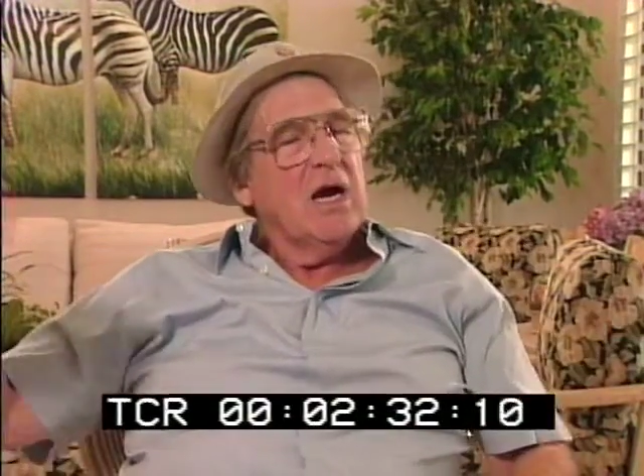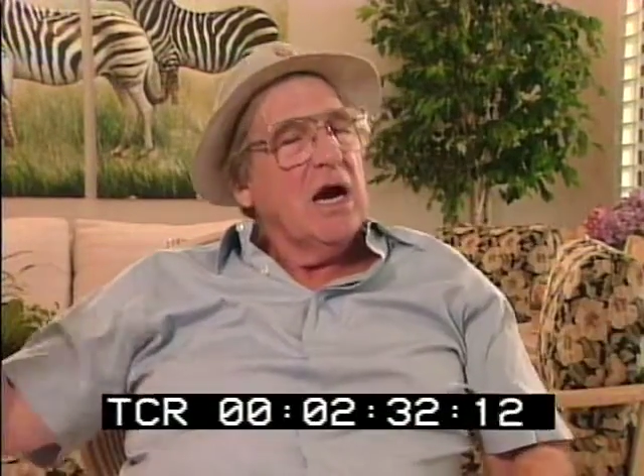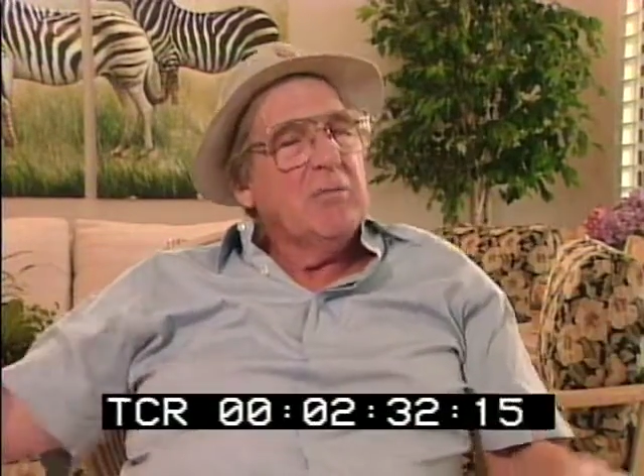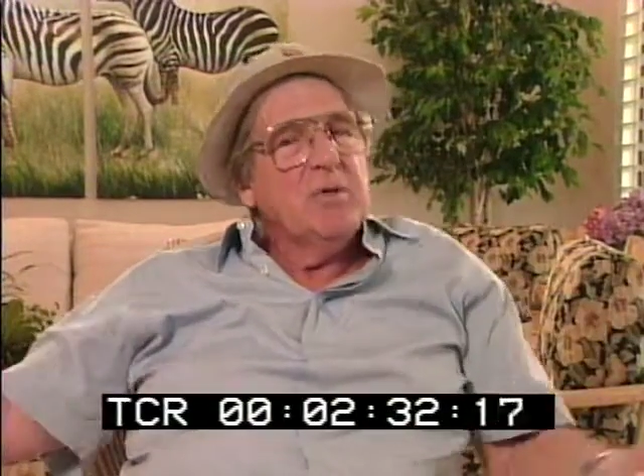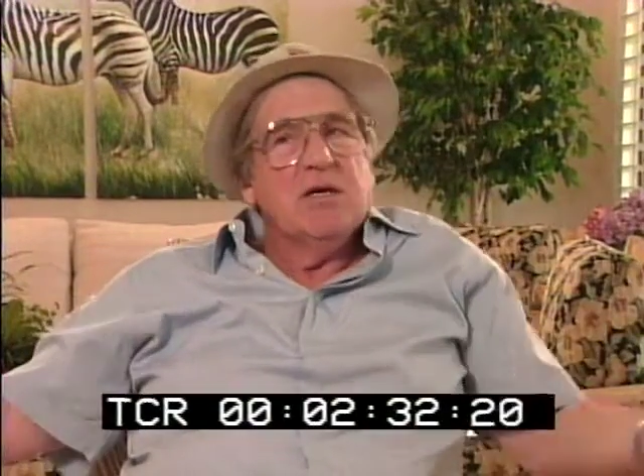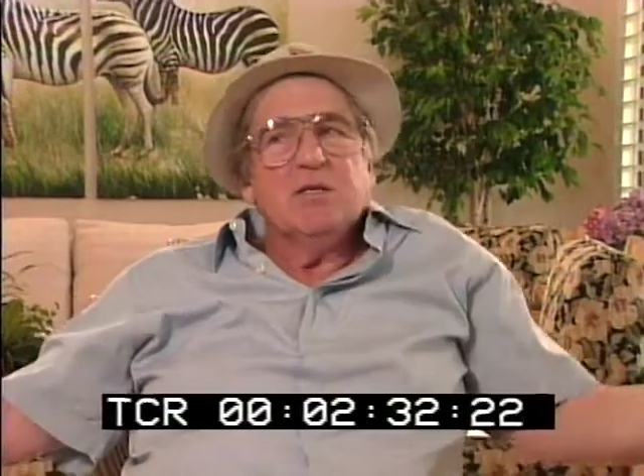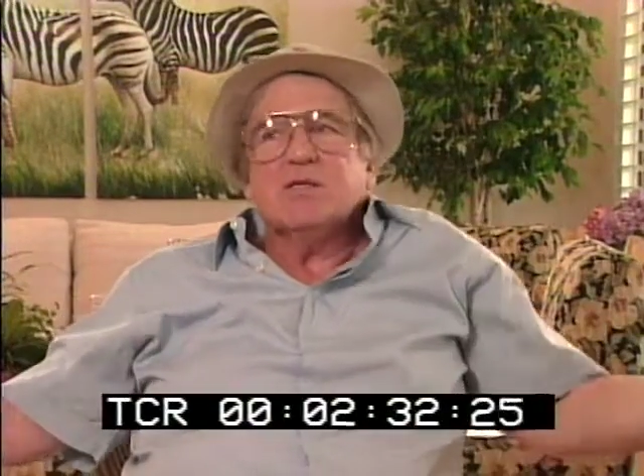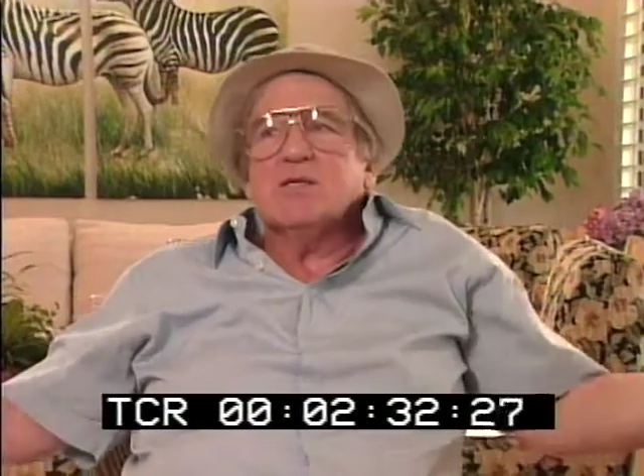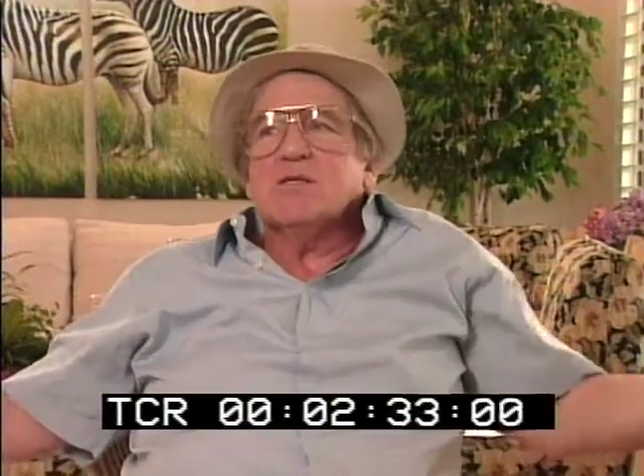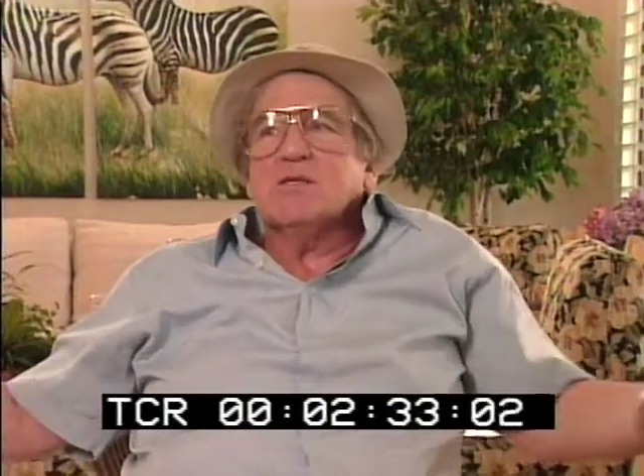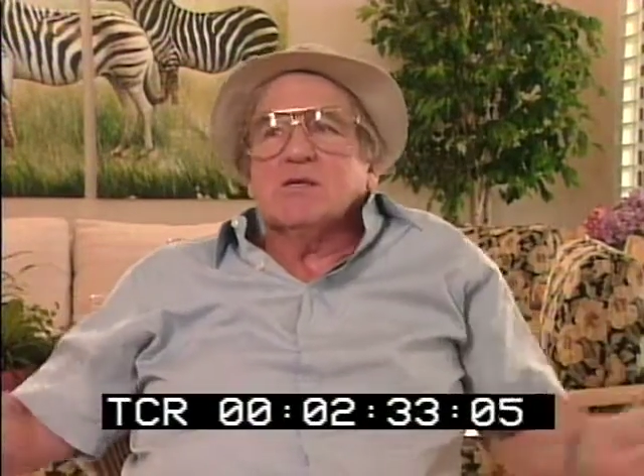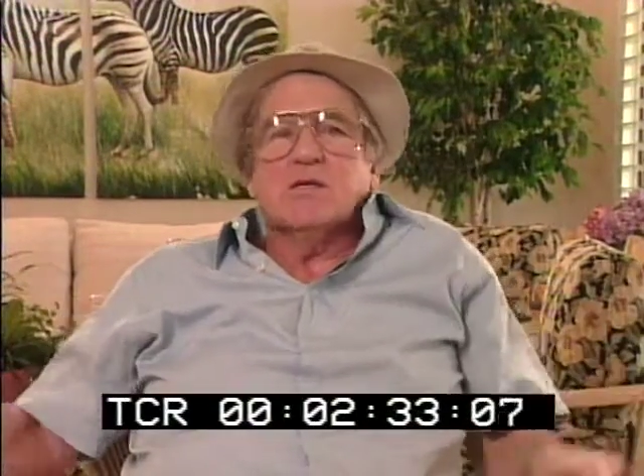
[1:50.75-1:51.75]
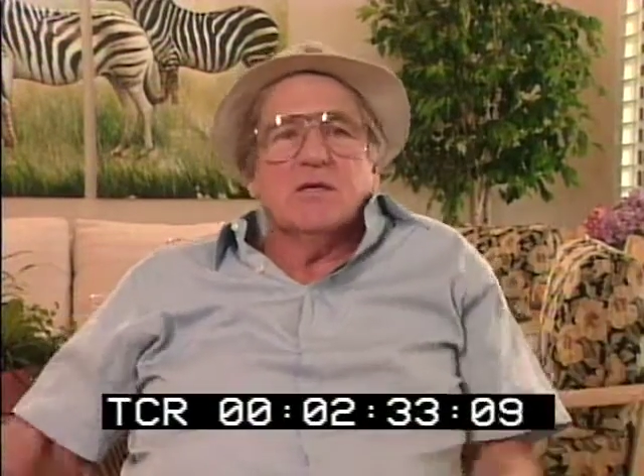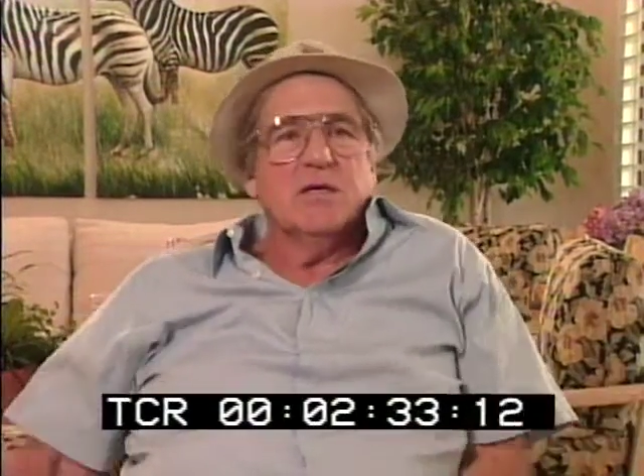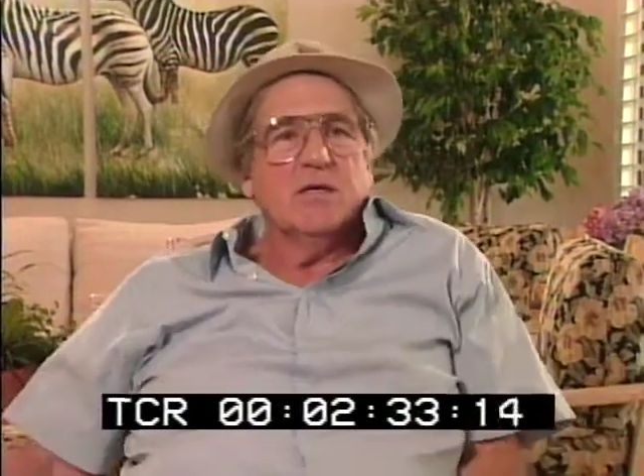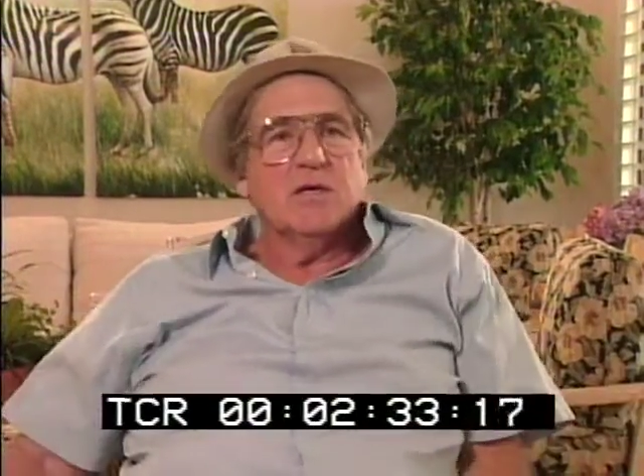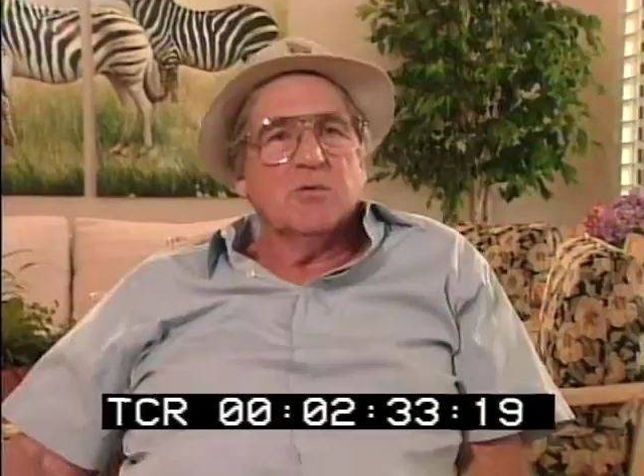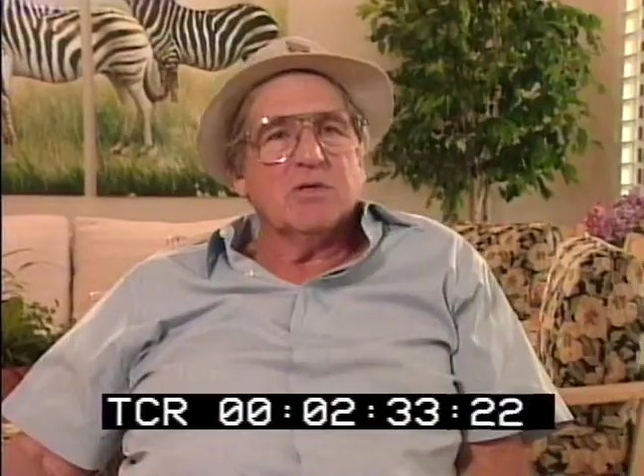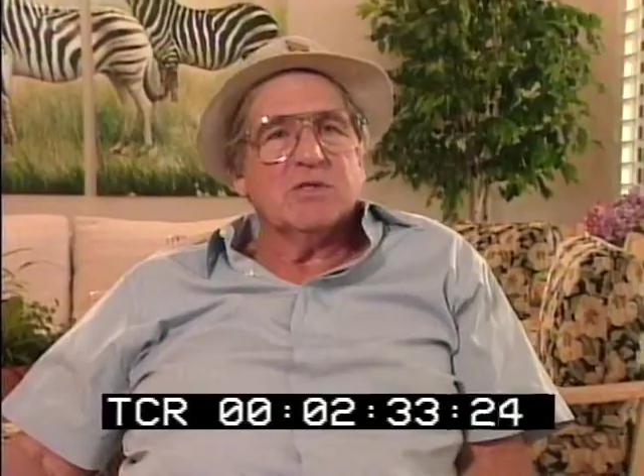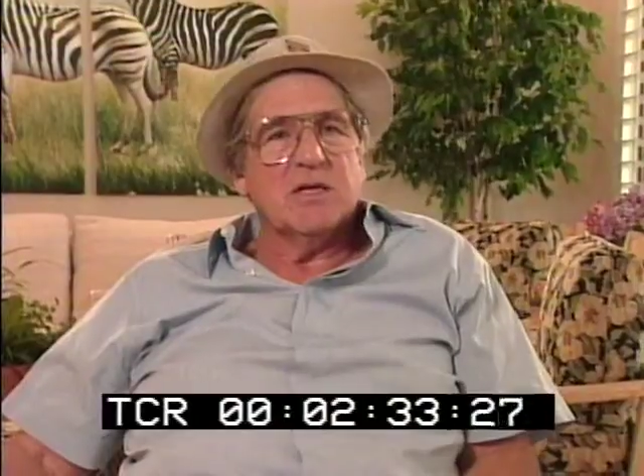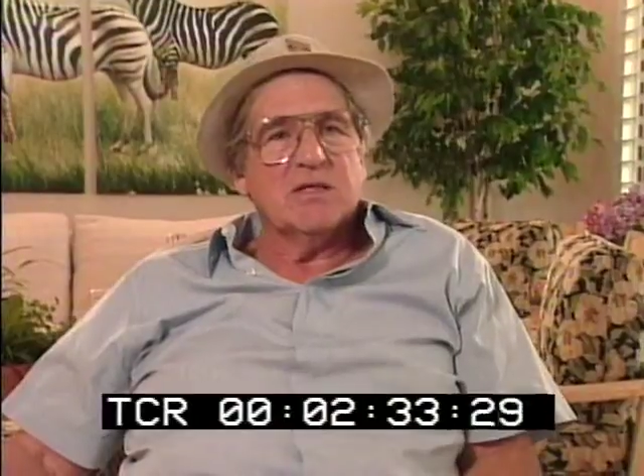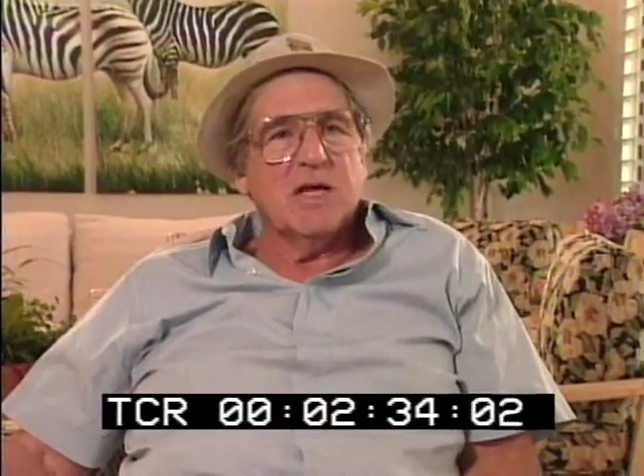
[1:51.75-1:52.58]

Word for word: I mean, it's just it was like